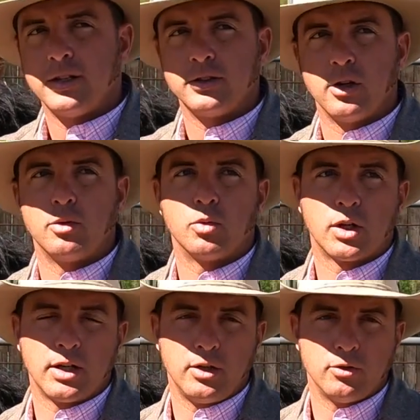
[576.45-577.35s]
So we're
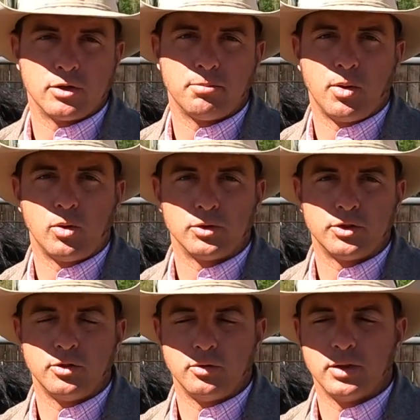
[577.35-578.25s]
going to use the pole
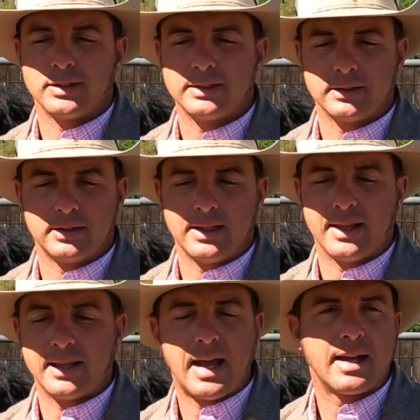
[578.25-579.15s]
to assist
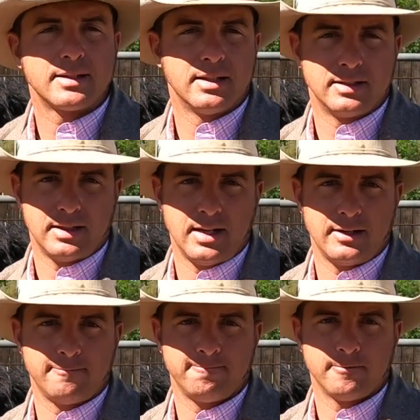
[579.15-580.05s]
in that
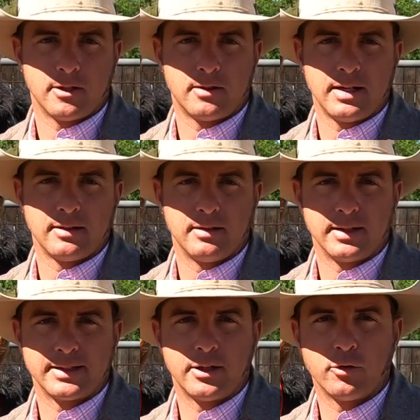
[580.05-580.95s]
today. All right,
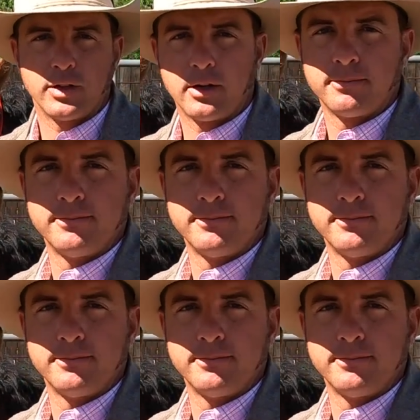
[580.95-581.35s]
let's get over there.